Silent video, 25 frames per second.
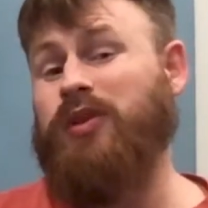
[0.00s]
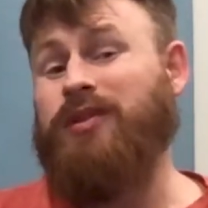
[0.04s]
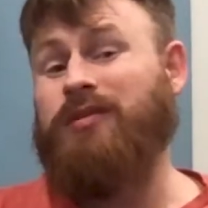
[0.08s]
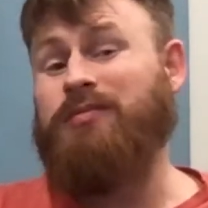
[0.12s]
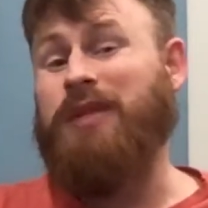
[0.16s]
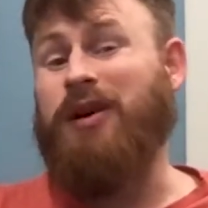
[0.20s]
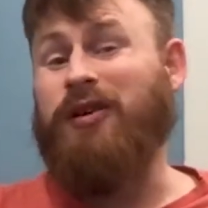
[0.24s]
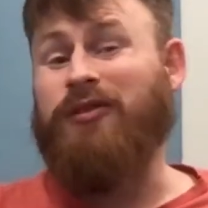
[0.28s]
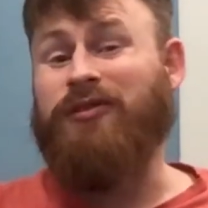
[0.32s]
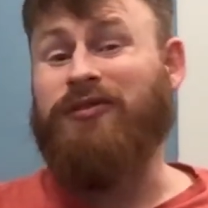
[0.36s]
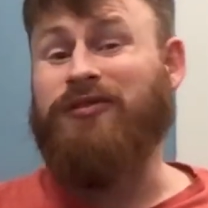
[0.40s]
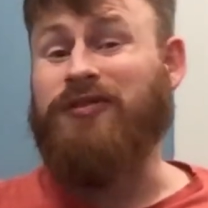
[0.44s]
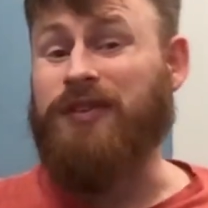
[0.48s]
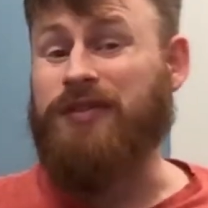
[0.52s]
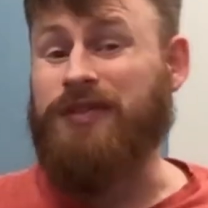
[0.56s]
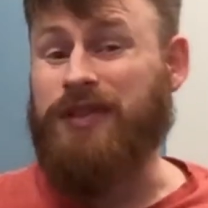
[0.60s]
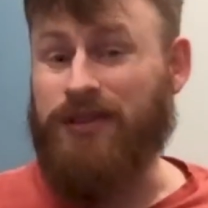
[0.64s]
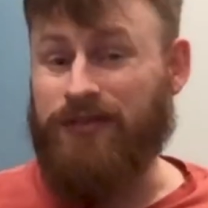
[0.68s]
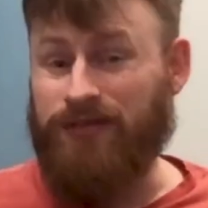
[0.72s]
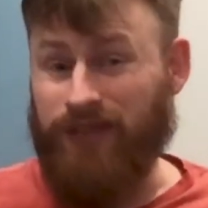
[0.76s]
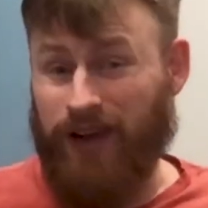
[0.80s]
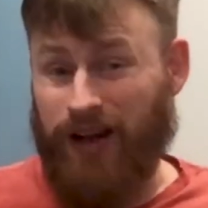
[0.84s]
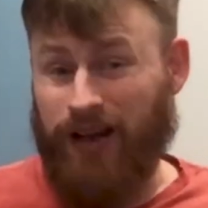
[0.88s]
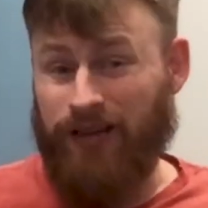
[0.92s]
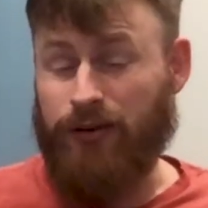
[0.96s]
about
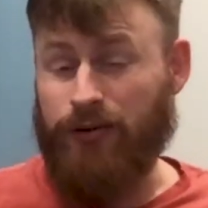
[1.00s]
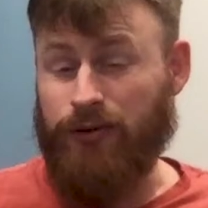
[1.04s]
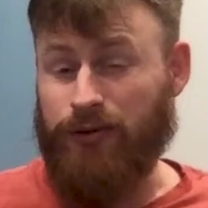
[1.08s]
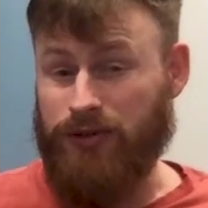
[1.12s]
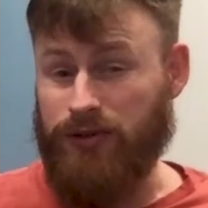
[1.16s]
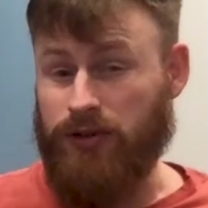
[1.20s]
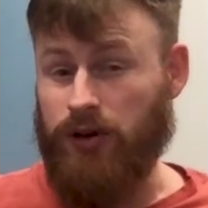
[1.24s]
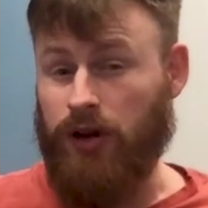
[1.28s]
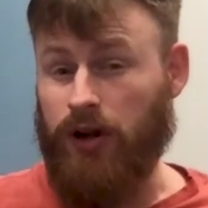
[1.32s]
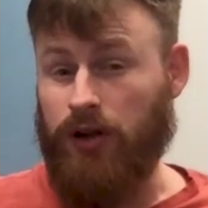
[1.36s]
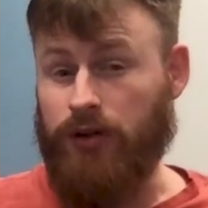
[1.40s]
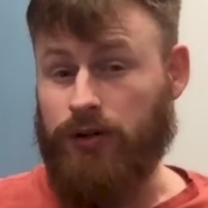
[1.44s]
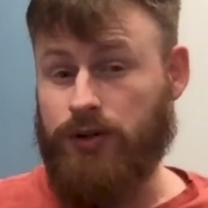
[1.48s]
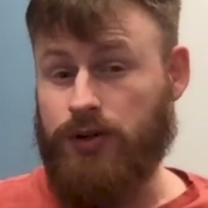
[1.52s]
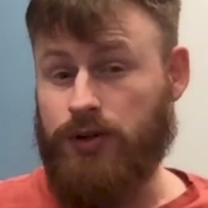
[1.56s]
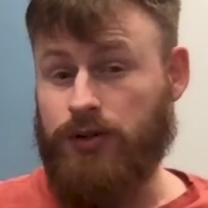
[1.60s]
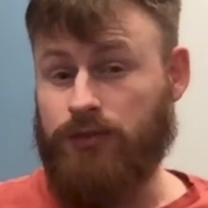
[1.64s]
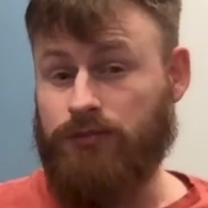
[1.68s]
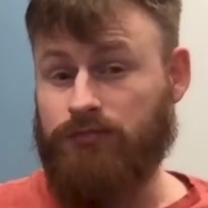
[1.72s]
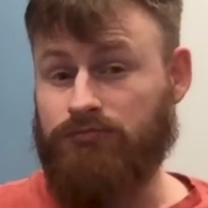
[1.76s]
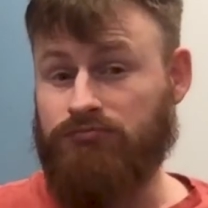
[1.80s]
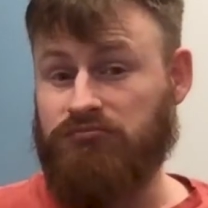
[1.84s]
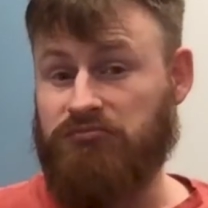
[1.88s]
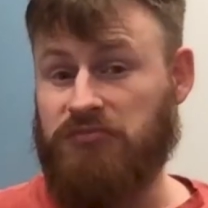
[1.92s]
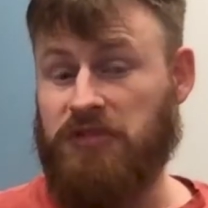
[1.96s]
$5,500,
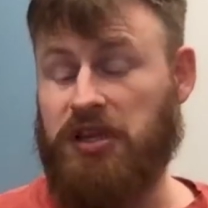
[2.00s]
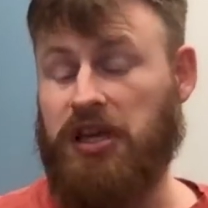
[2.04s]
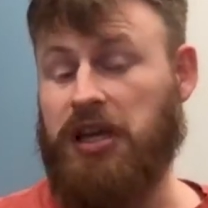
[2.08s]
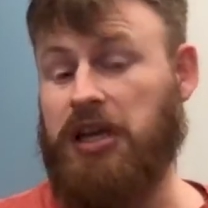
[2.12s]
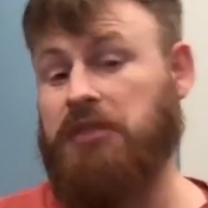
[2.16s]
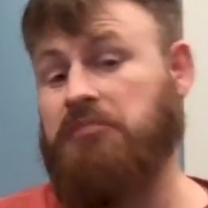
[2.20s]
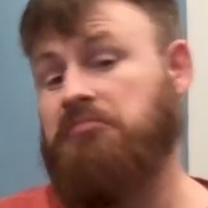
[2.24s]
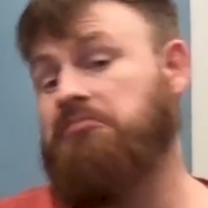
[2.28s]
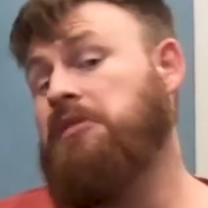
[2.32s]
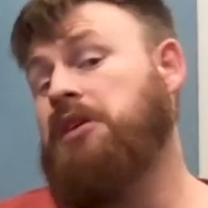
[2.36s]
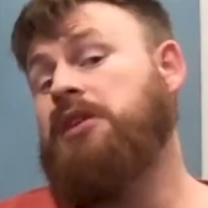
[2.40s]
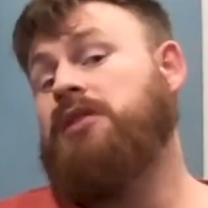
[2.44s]
okay?